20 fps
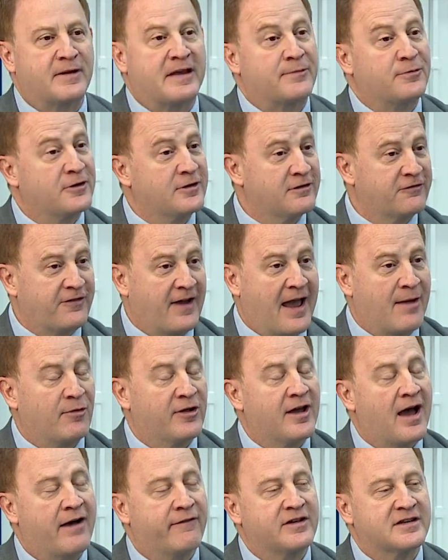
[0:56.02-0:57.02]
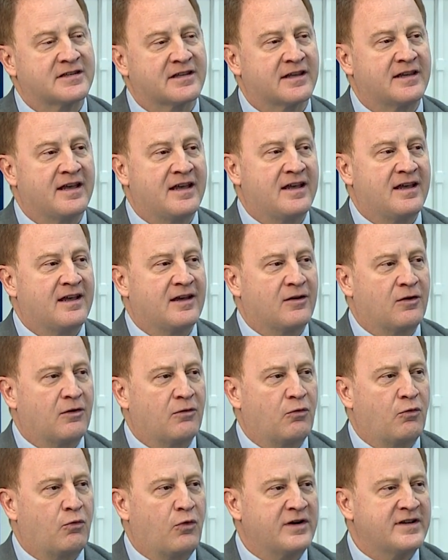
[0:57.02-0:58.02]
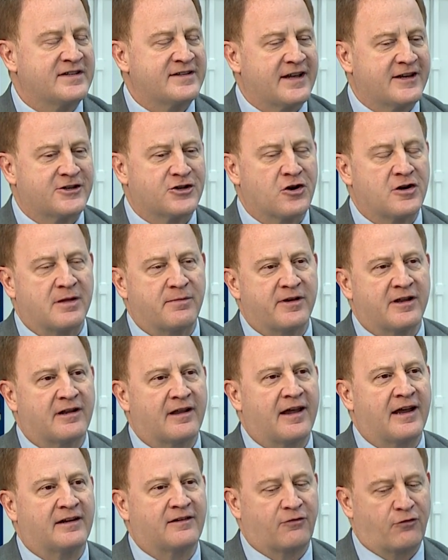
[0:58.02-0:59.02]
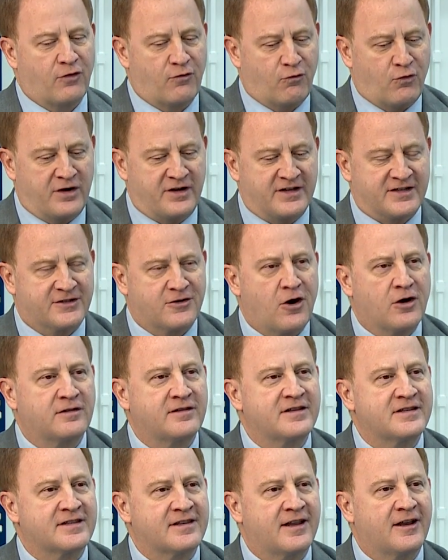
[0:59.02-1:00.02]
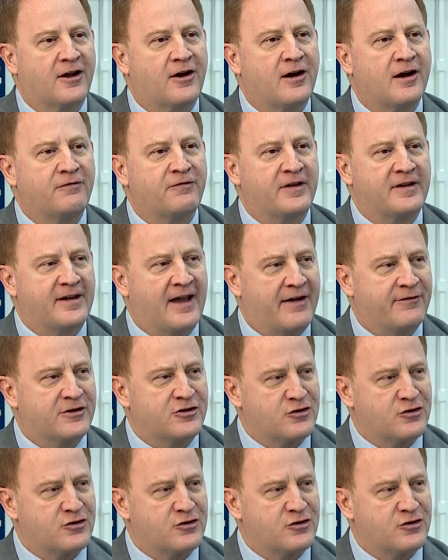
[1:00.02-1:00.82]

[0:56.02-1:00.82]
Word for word: people, your family, obviously what has that journey been like when you start this thing off and you have a